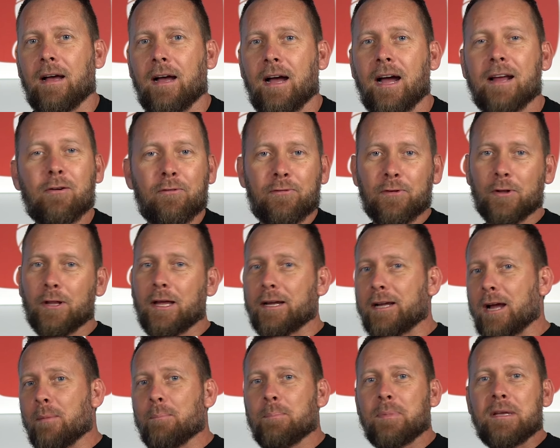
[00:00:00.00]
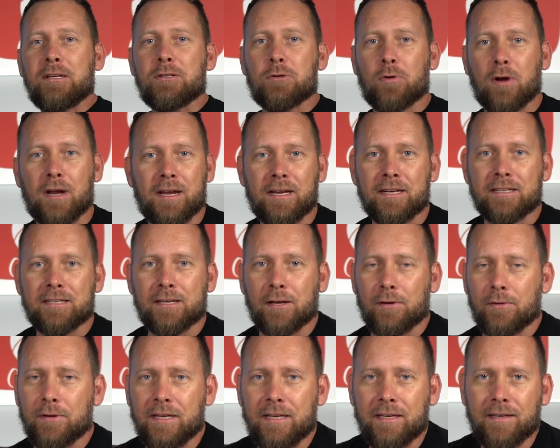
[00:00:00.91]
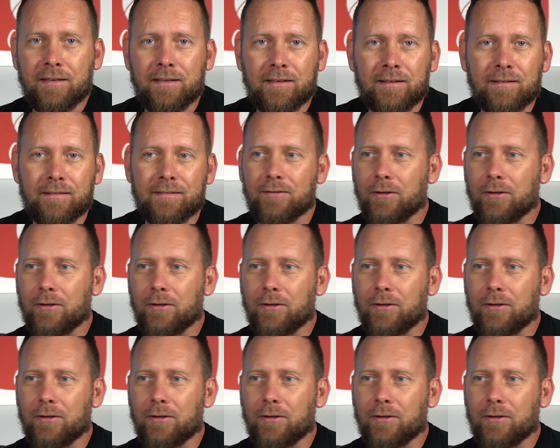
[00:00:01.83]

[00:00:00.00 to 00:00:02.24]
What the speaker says: I don't feel like I'm betraying Sony.